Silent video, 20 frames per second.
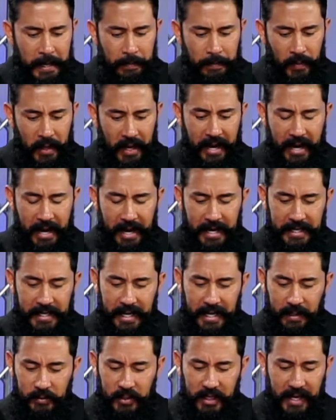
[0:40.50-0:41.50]
And
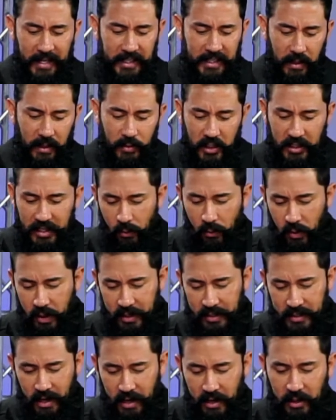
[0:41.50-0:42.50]
uh, today's subject, I want to
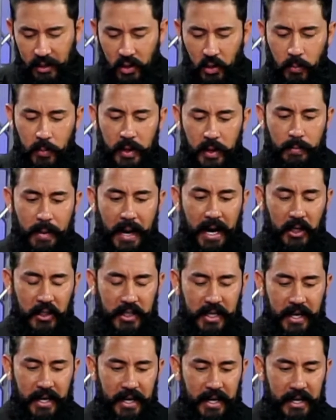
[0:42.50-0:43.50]
talk a little bit about,
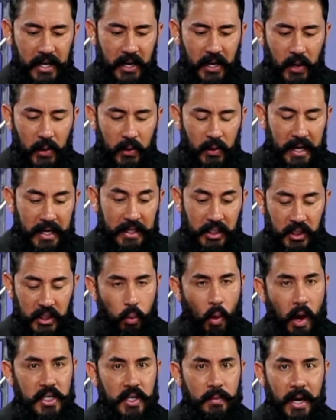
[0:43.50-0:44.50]
you know, and just
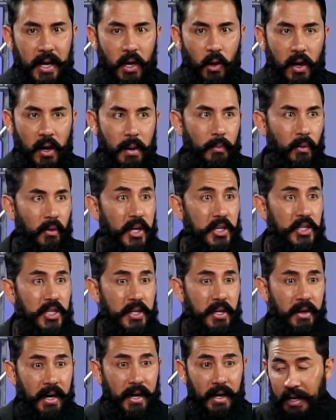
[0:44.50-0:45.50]
watching my own operation
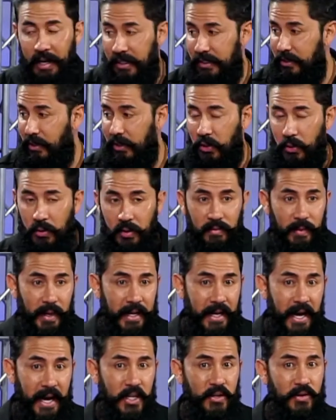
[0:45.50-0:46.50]
here. I, I saw three of my
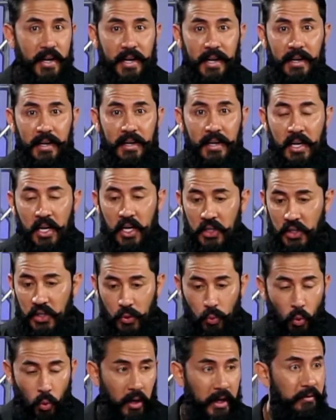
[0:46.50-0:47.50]
guys right here
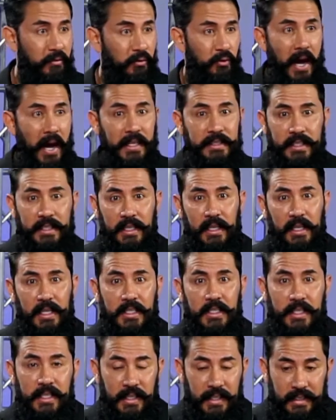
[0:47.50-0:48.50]
just working frantically
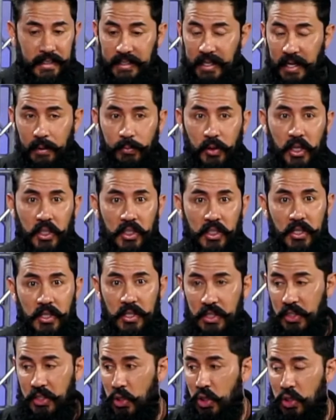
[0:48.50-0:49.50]
to set up this
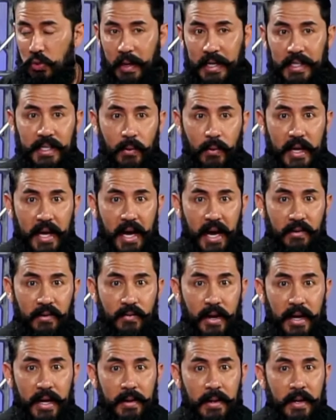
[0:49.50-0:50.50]
this new space that we have.
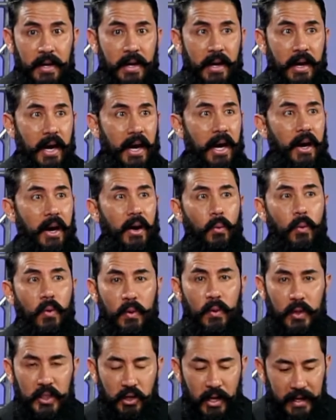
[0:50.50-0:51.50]
Right, uh, we,
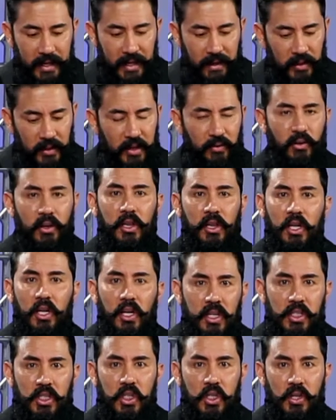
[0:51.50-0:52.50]
we try to give different
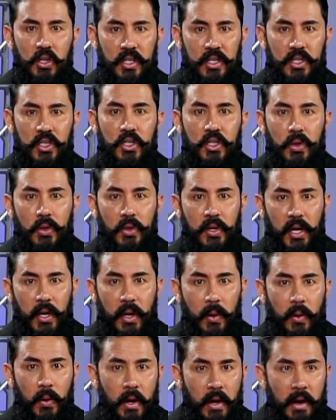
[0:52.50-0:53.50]
looks to this
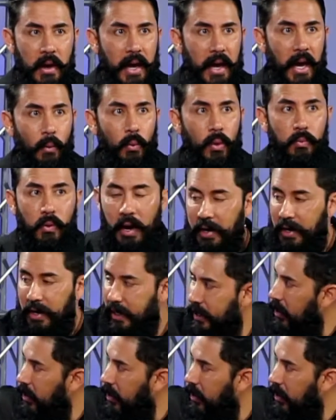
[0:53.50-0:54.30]
studio, and we brought in an